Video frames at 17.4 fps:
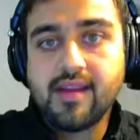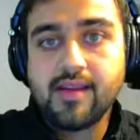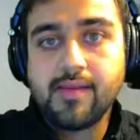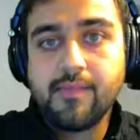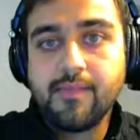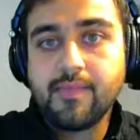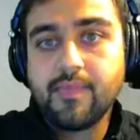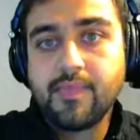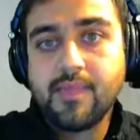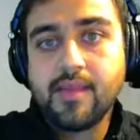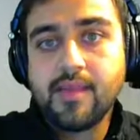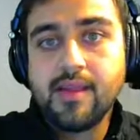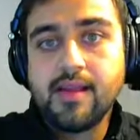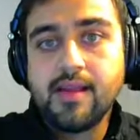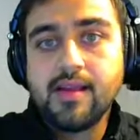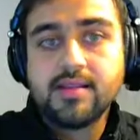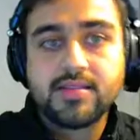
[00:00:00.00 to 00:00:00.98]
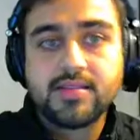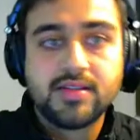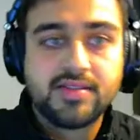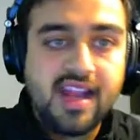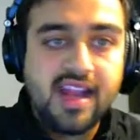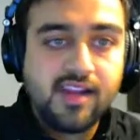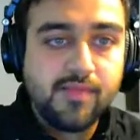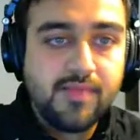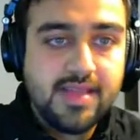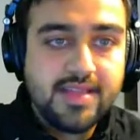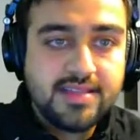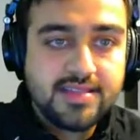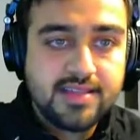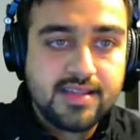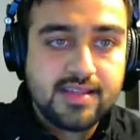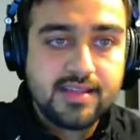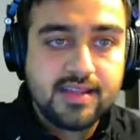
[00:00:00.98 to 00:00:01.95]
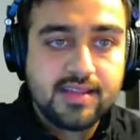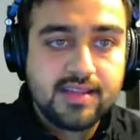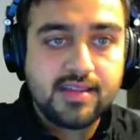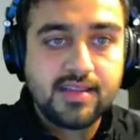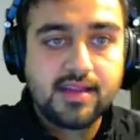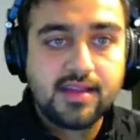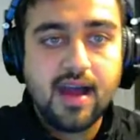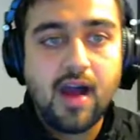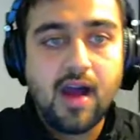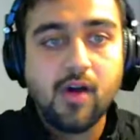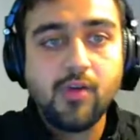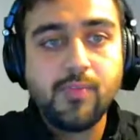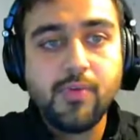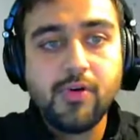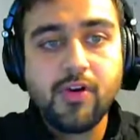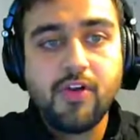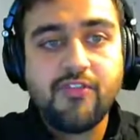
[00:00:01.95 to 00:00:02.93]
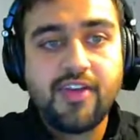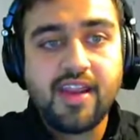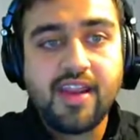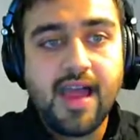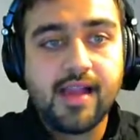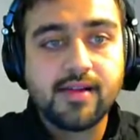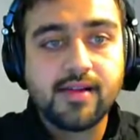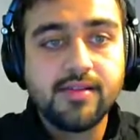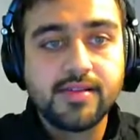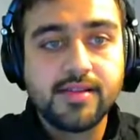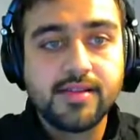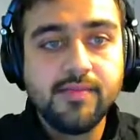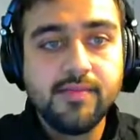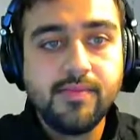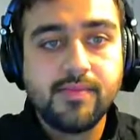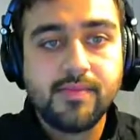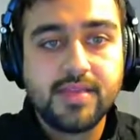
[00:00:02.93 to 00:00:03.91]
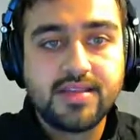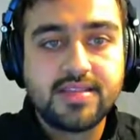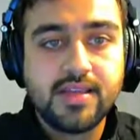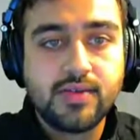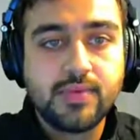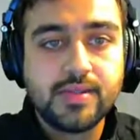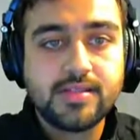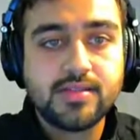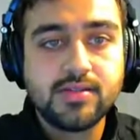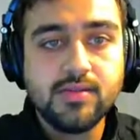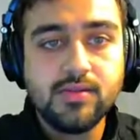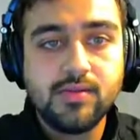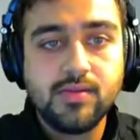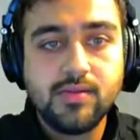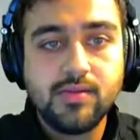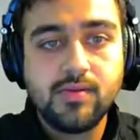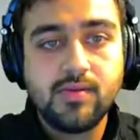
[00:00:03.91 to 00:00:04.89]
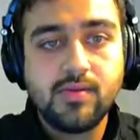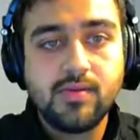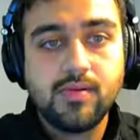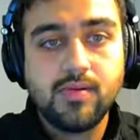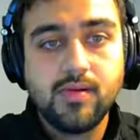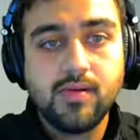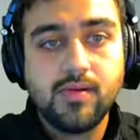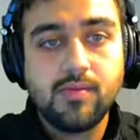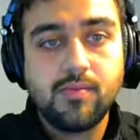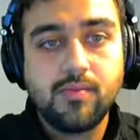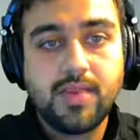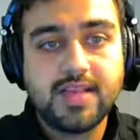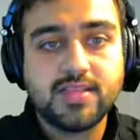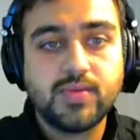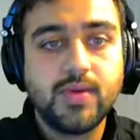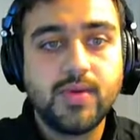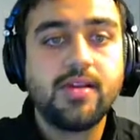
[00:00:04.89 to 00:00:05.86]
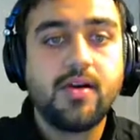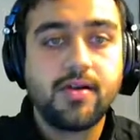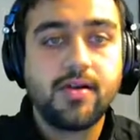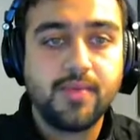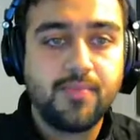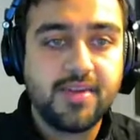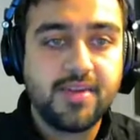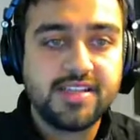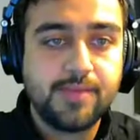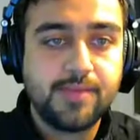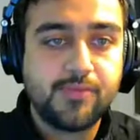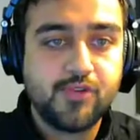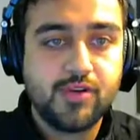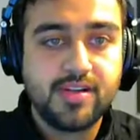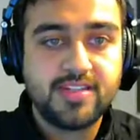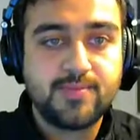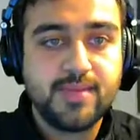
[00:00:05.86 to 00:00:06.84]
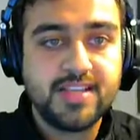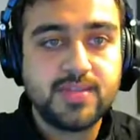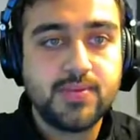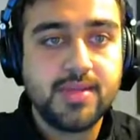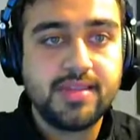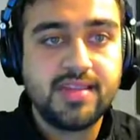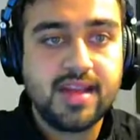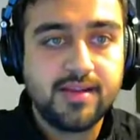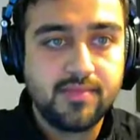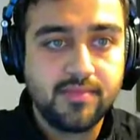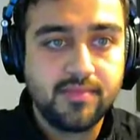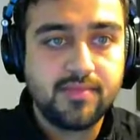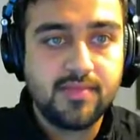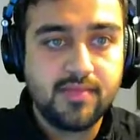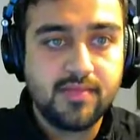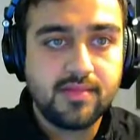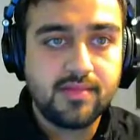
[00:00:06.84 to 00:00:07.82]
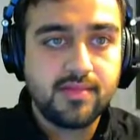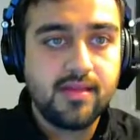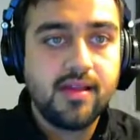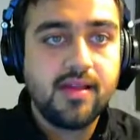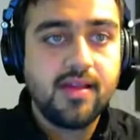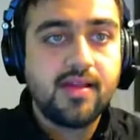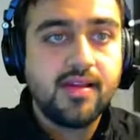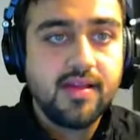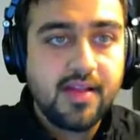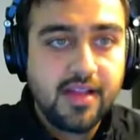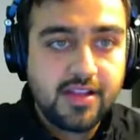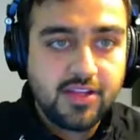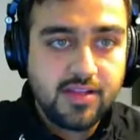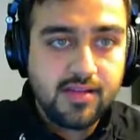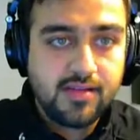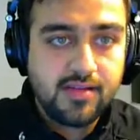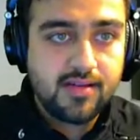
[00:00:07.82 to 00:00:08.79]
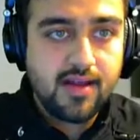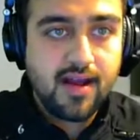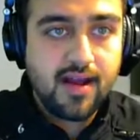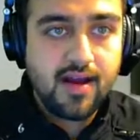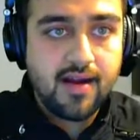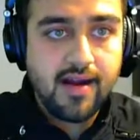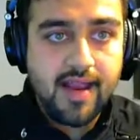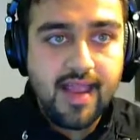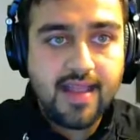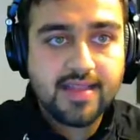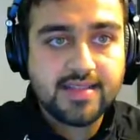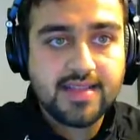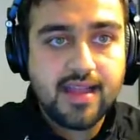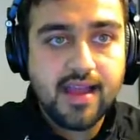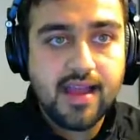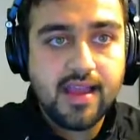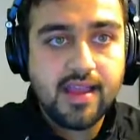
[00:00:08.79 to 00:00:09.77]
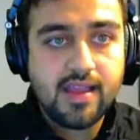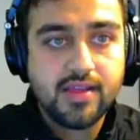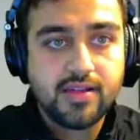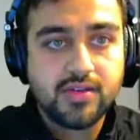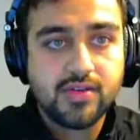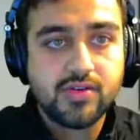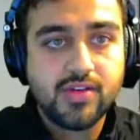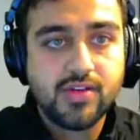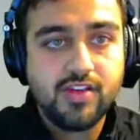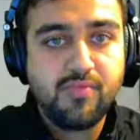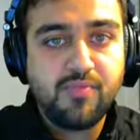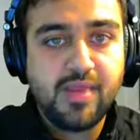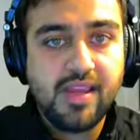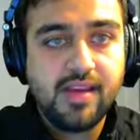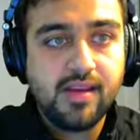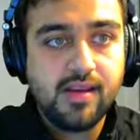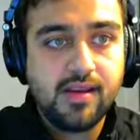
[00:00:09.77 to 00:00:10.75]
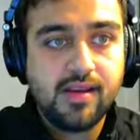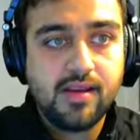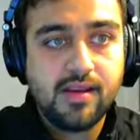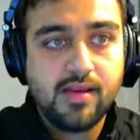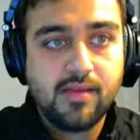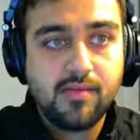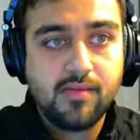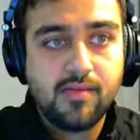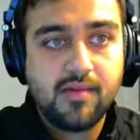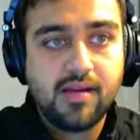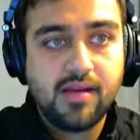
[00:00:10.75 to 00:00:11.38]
right? So that means the output of our algorithm is equals to +1, or the perceptron is +1. That it, our xi should have been